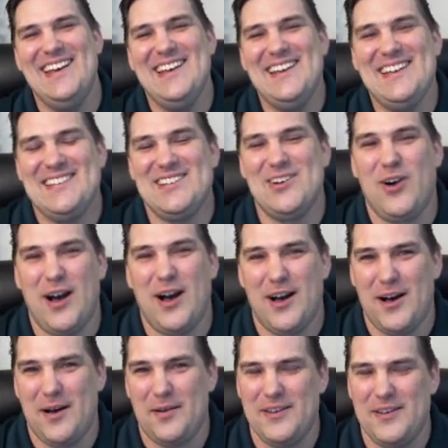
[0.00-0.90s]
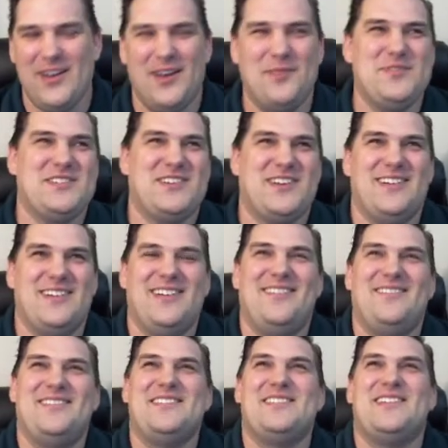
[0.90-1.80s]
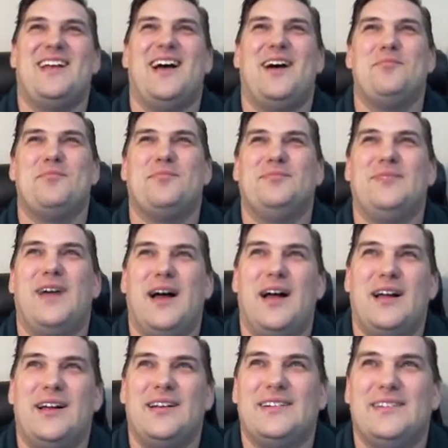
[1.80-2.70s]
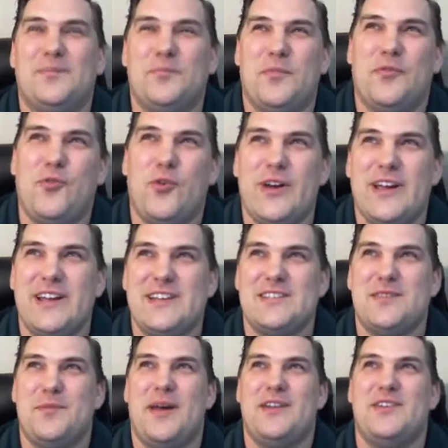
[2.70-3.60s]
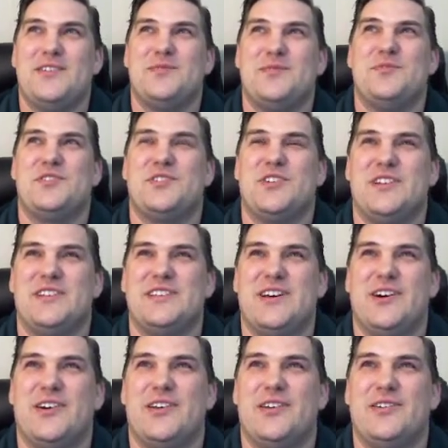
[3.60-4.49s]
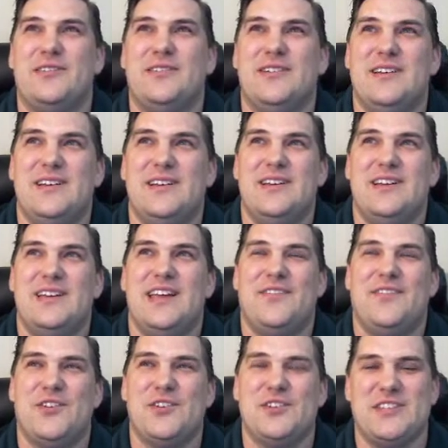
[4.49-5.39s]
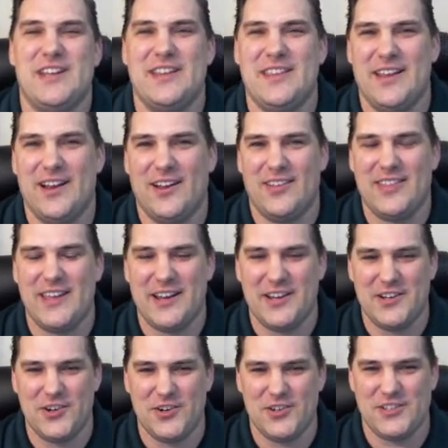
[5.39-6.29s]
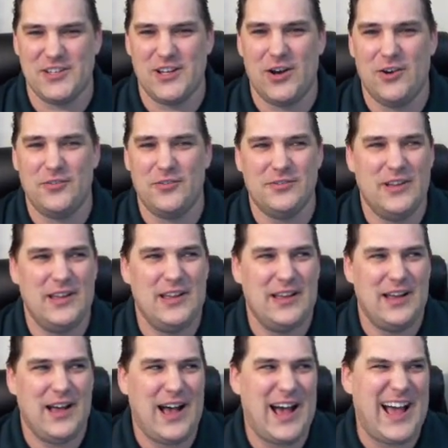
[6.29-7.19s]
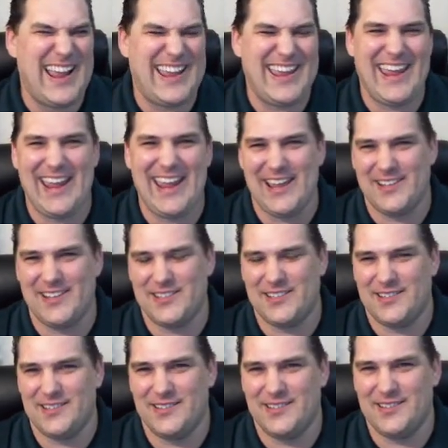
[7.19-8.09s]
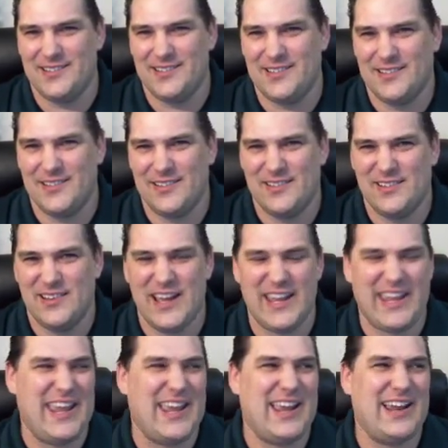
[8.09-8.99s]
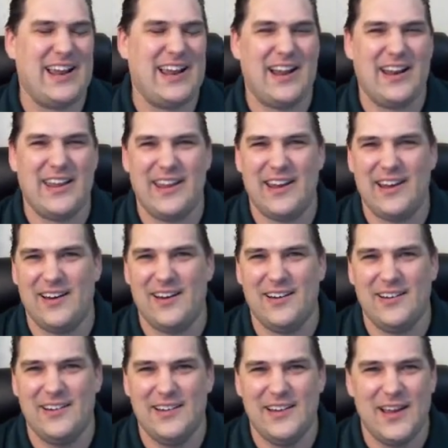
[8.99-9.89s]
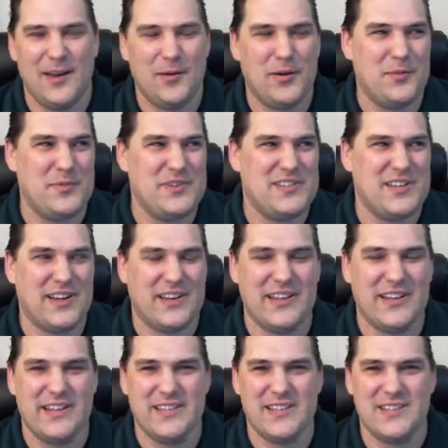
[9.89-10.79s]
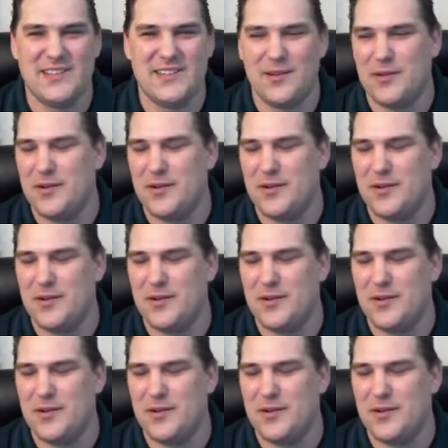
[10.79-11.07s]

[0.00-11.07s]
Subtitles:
So, no, I'm just gonna, before I get to the bad news, I'm just gonna tell you, if you're sitting there thinking to yourself, I can't get out of here. I'm gonna be stuck in this